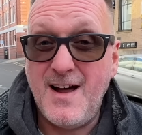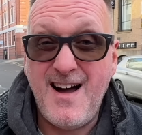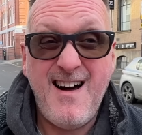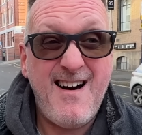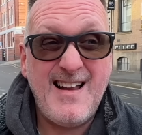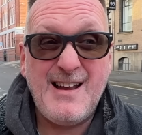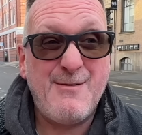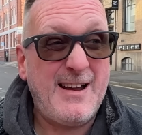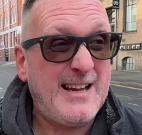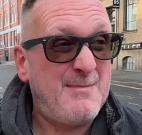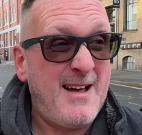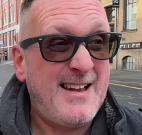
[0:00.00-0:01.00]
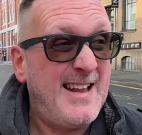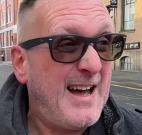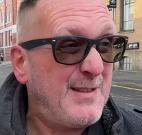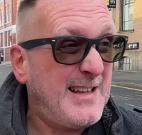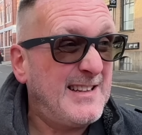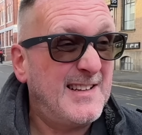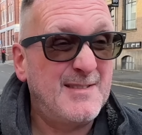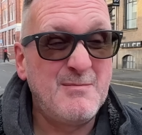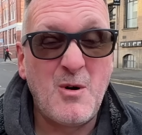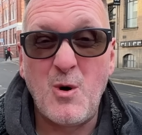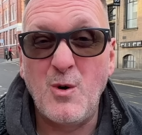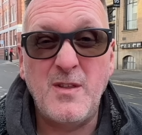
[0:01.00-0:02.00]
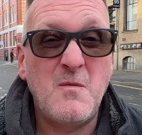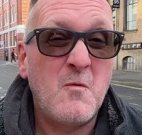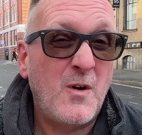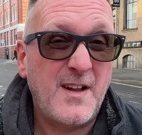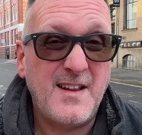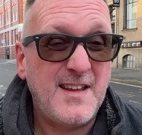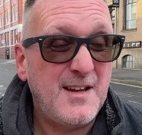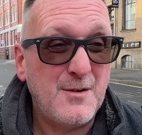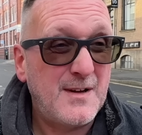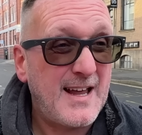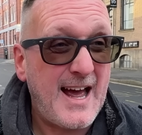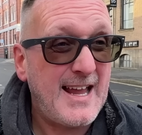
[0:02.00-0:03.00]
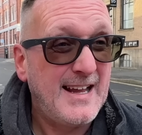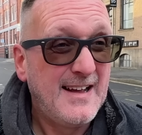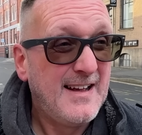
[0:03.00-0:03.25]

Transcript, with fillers: I highly recommend it. I think there's more than one in the UK.